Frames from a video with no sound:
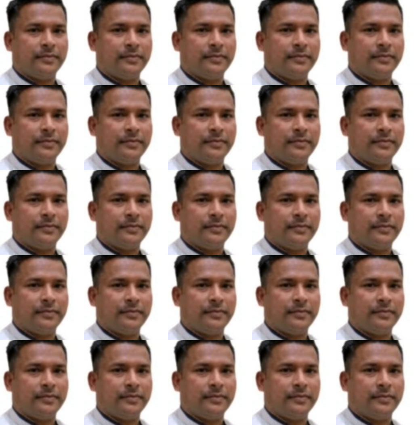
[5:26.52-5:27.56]

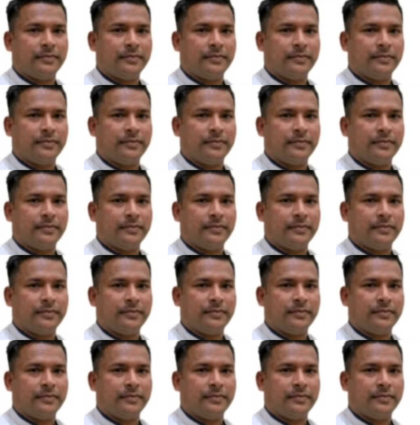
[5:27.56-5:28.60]

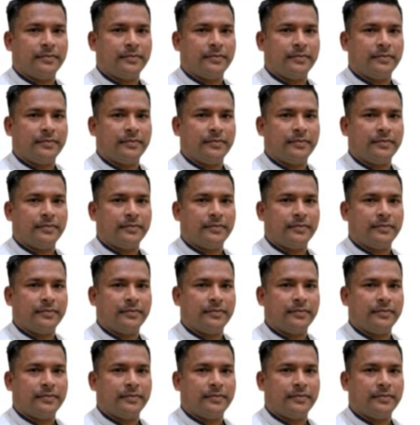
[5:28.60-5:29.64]

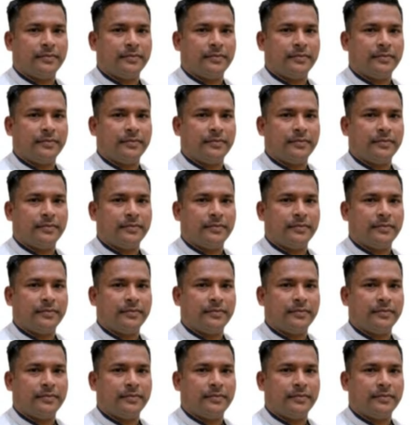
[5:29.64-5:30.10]
This is a still picture; no speech is visible.